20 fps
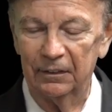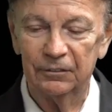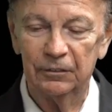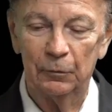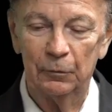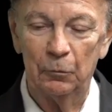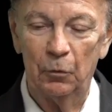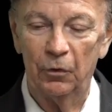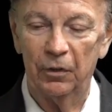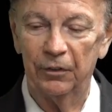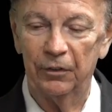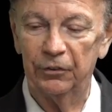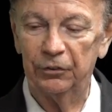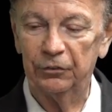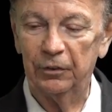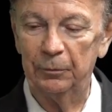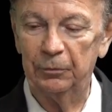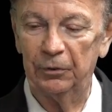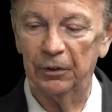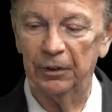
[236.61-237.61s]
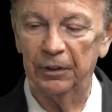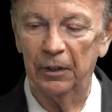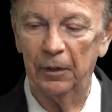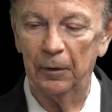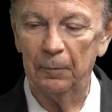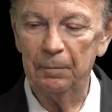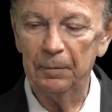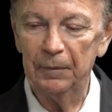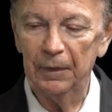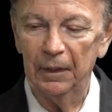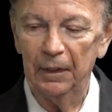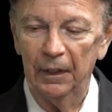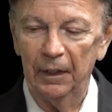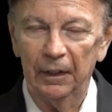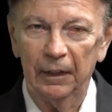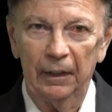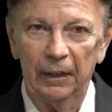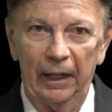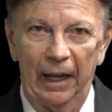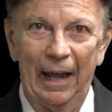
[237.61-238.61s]
some more of the scripture here.
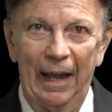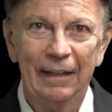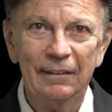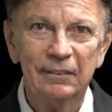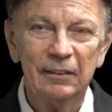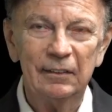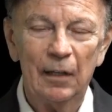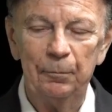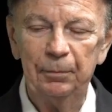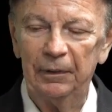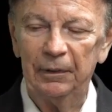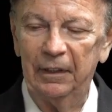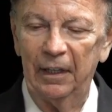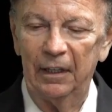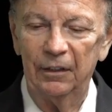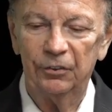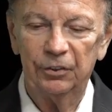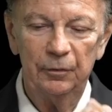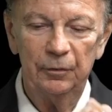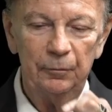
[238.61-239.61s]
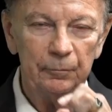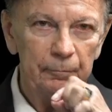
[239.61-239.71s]
And supplication